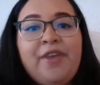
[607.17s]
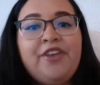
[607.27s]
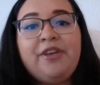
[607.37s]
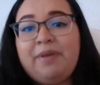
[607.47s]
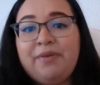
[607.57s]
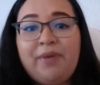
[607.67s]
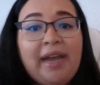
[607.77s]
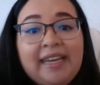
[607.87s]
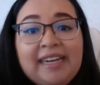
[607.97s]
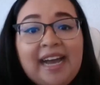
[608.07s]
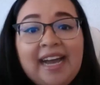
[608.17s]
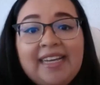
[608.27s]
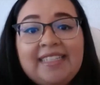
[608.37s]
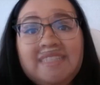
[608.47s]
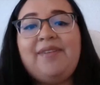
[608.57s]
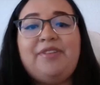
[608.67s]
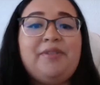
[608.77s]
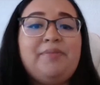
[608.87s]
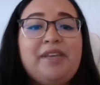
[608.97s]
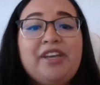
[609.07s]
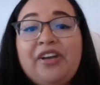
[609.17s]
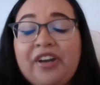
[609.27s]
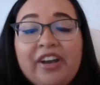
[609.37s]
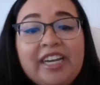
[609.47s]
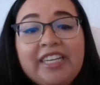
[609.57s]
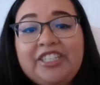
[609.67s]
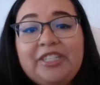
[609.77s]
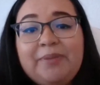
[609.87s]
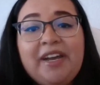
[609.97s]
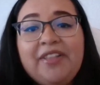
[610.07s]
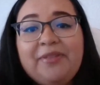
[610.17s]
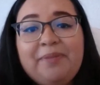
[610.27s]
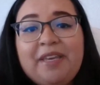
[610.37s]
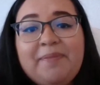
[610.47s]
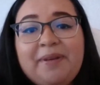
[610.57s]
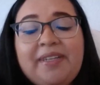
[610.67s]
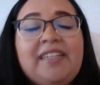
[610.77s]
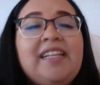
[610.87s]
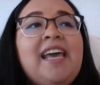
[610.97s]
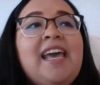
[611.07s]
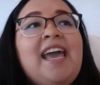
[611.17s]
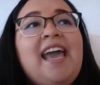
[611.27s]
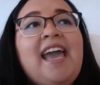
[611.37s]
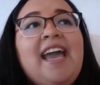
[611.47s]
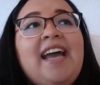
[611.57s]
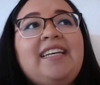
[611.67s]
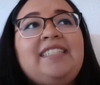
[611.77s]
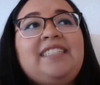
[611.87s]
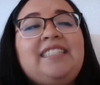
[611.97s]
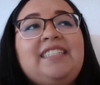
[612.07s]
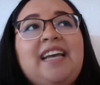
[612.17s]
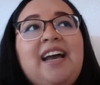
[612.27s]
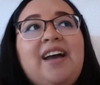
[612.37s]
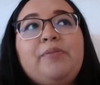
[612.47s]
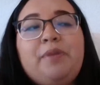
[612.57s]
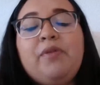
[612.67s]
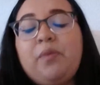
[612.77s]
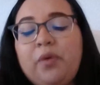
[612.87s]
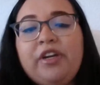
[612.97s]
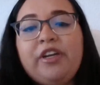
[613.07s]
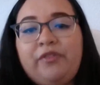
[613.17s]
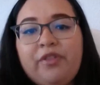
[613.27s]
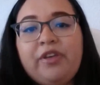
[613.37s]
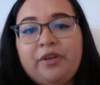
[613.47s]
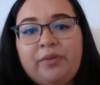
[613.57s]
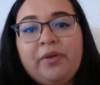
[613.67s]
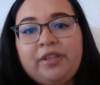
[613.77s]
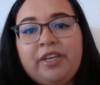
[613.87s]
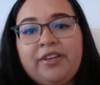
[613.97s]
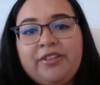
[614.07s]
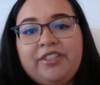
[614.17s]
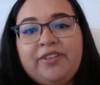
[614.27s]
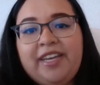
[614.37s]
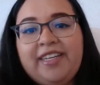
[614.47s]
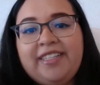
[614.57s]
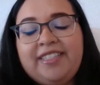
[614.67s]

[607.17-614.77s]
You can be recognized, you can be encouraged by other people, and you can be rewarded for the good work that you're doing.